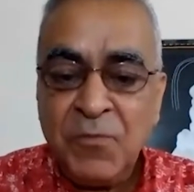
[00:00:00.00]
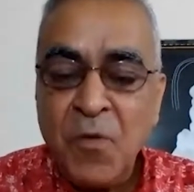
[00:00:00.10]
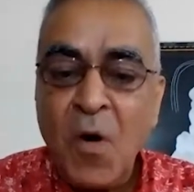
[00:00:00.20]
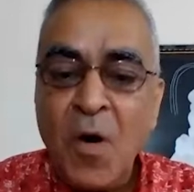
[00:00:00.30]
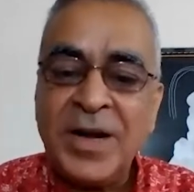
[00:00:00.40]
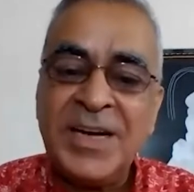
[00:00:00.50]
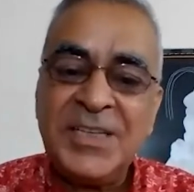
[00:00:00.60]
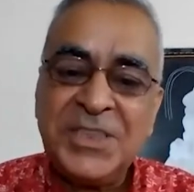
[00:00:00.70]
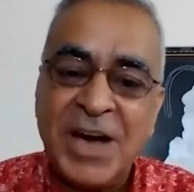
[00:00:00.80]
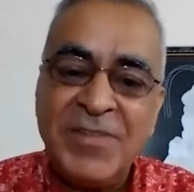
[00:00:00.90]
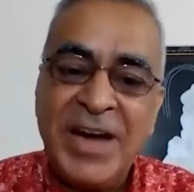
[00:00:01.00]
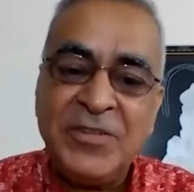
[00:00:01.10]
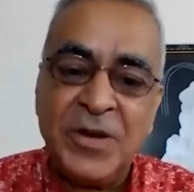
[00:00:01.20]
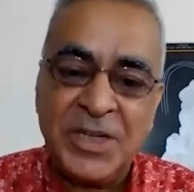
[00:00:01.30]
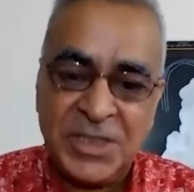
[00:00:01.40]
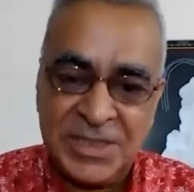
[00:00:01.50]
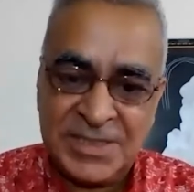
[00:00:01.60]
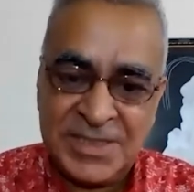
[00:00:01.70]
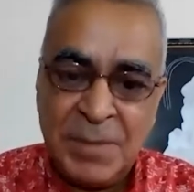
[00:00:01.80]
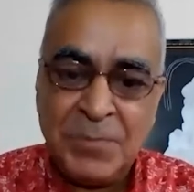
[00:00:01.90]
four Shaivite
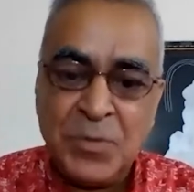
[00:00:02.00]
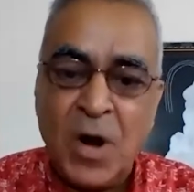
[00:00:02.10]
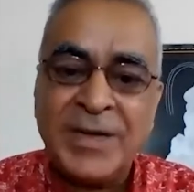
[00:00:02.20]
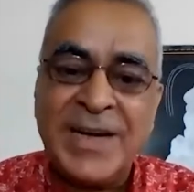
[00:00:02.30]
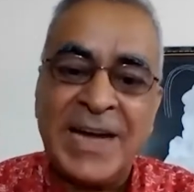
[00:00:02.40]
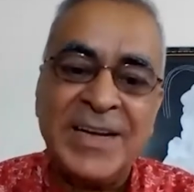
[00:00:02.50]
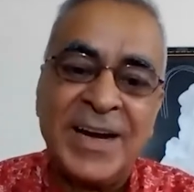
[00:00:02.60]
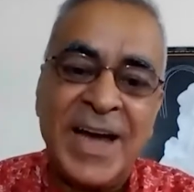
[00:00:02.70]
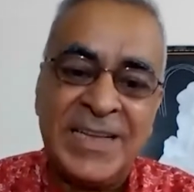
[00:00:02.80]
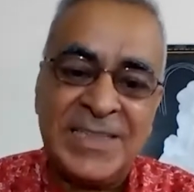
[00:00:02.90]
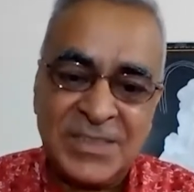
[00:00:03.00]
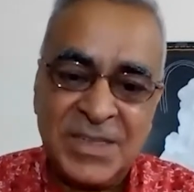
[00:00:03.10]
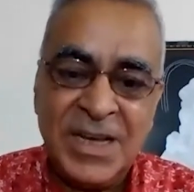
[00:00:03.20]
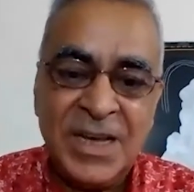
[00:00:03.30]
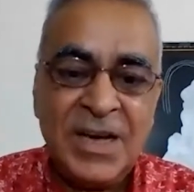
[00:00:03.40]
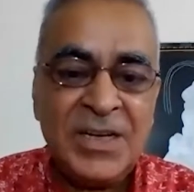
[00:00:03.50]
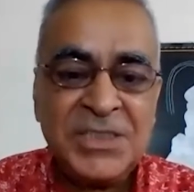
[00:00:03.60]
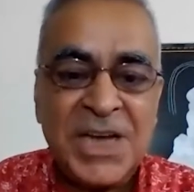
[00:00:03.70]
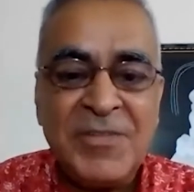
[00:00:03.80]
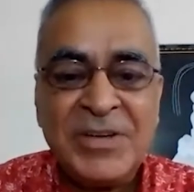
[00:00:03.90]
traditions, a broad categorized
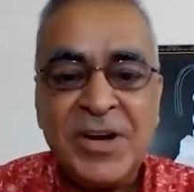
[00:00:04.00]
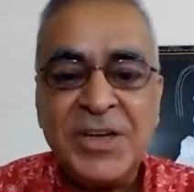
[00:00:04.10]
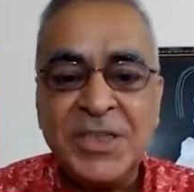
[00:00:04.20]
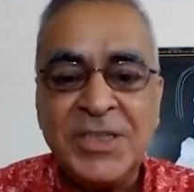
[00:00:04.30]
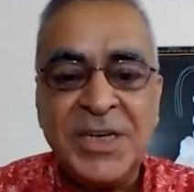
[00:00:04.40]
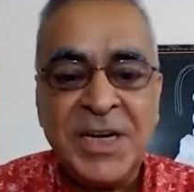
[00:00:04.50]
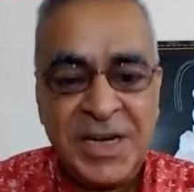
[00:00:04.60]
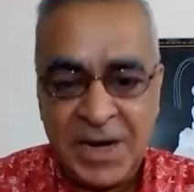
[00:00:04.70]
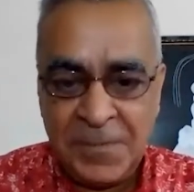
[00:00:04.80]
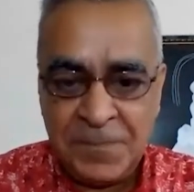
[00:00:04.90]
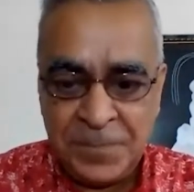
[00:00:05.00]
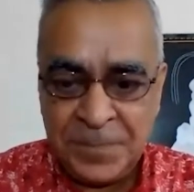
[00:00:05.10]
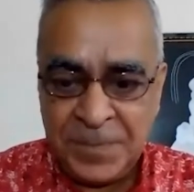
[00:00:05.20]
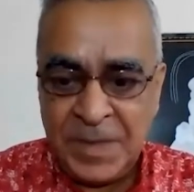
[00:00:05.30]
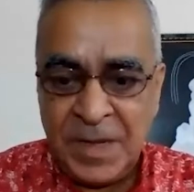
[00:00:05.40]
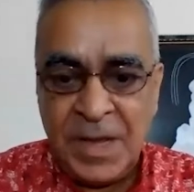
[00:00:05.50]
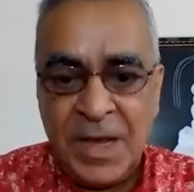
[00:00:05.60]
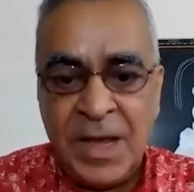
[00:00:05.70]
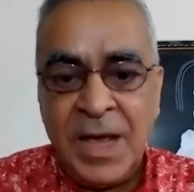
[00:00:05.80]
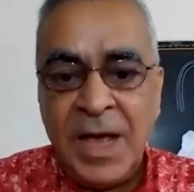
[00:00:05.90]
Shaivite tradition in India.
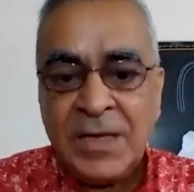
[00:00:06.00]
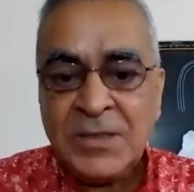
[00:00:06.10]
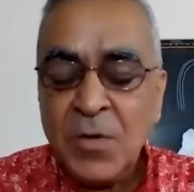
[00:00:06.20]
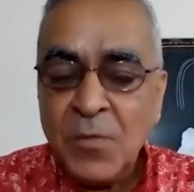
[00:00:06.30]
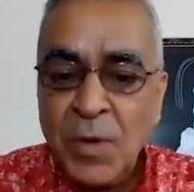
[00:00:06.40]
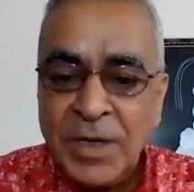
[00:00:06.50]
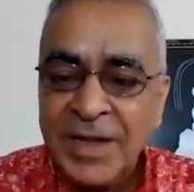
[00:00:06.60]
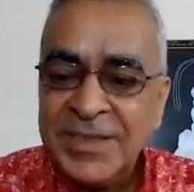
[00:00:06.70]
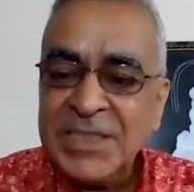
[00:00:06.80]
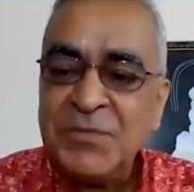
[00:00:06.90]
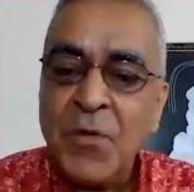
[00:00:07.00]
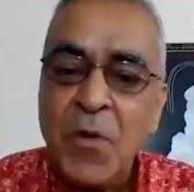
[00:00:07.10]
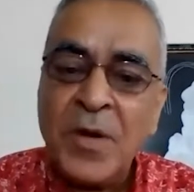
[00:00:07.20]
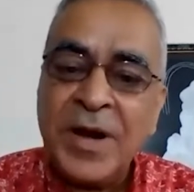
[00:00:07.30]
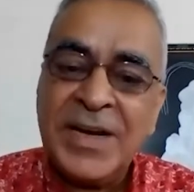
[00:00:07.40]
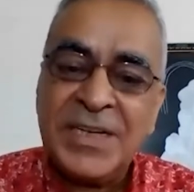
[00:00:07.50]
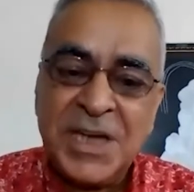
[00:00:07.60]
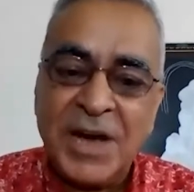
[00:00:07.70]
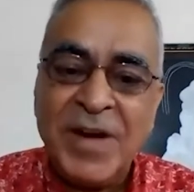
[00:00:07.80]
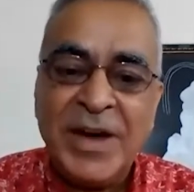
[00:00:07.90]
So what are these four
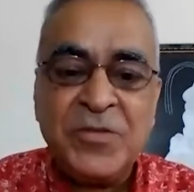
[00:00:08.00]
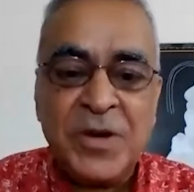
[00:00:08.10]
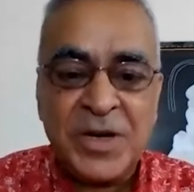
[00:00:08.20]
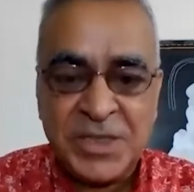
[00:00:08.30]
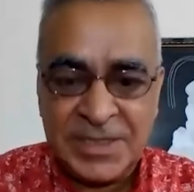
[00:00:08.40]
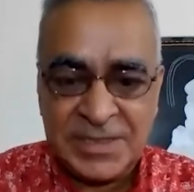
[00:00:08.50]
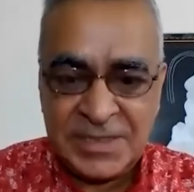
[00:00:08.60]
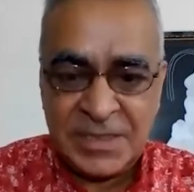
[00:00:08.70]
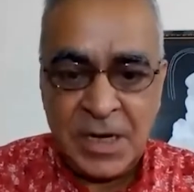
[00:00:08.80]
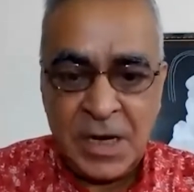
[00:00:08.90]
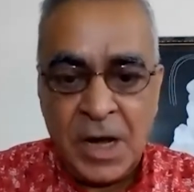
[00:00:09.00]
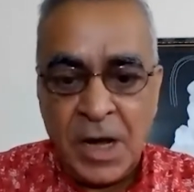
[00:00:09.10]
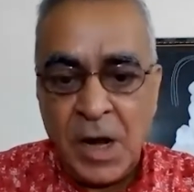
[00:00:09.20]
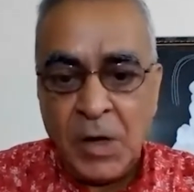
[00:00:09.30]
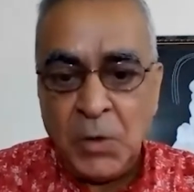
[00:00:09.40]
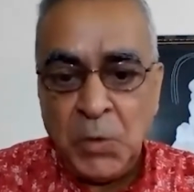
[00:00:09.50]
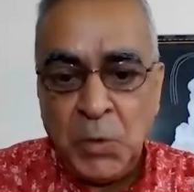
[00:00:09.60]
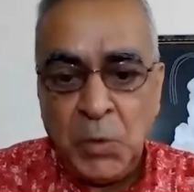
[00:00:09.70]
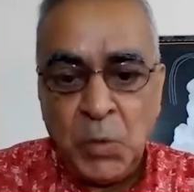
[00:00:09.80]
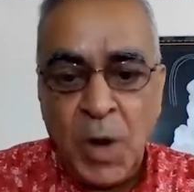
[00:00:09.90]
Shaivite traditions?
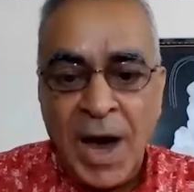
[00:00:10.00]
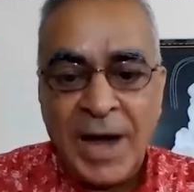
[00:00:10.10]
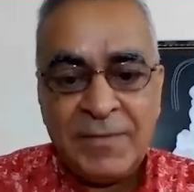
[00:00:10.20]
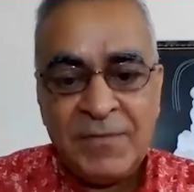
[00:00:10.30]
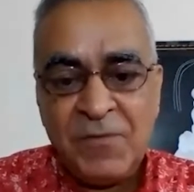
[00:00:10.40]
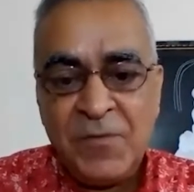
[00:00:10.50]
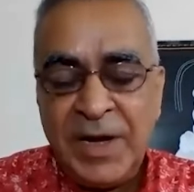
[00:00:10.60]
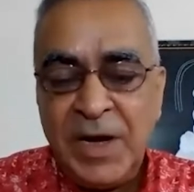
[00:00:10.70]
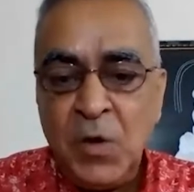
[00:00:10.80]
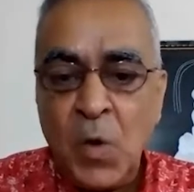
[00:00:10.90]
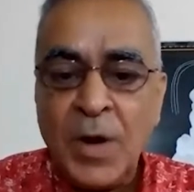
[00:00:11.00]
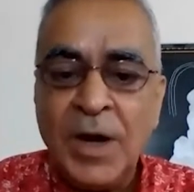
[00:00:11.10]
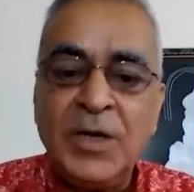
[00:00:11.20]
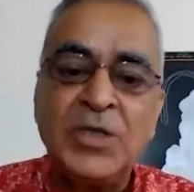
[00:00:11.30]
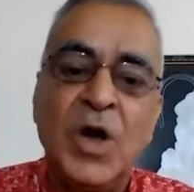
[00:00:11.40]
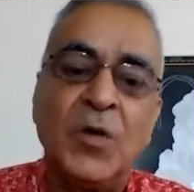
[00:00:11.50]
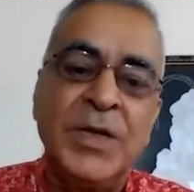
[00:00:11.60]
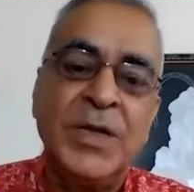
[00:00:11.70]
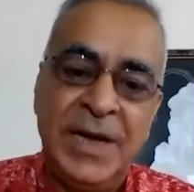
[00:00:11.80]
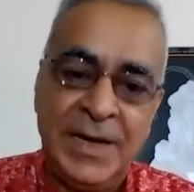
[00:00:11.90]
Two are very local to
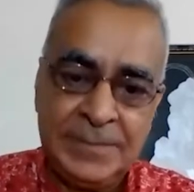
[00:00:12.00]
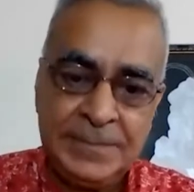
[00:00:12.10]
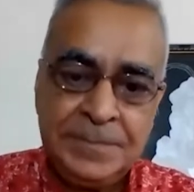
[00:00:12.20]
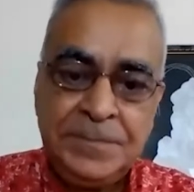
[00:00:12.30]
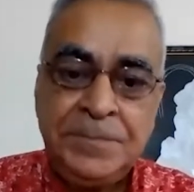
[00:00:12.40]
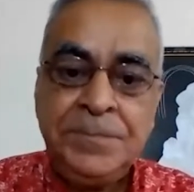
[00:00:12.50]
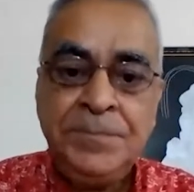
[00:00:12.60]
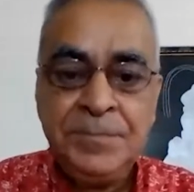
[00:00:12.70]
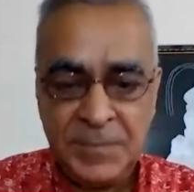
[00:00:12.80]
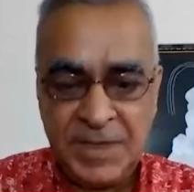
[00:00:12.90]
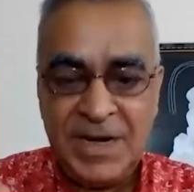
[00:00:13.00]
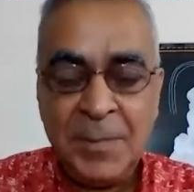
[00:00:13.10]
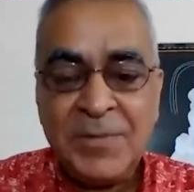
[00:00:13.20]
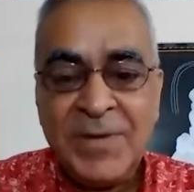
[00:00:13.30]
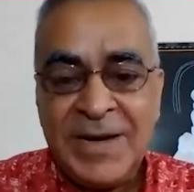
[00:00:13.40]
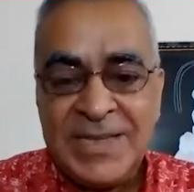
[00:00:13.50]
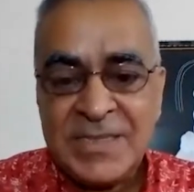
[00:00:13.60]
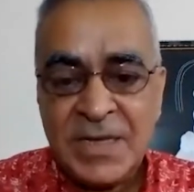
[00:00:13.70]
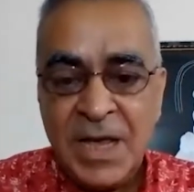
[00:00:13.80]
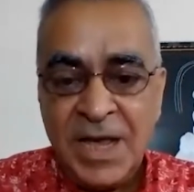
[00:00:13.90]
South India. Number one
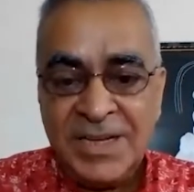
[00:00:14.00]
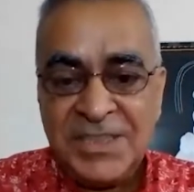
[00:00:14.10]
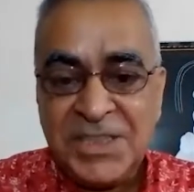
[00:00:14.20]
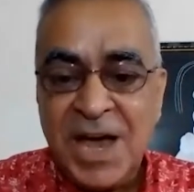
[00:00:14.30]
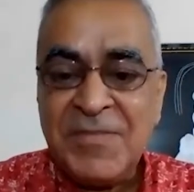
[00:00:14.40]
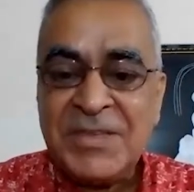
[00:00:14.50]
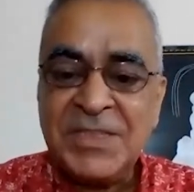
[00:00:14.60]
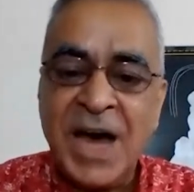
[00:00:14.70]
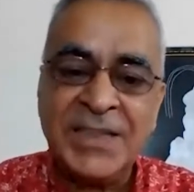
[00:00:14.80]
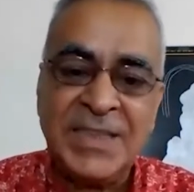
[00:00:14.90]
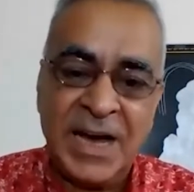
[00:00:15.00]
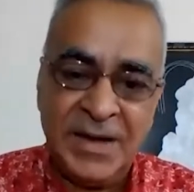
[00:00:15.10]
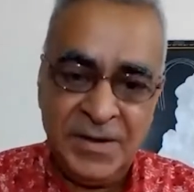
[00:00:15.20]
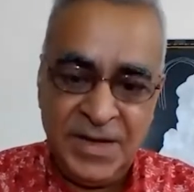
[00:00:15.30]
is Shaiva Siddhanta.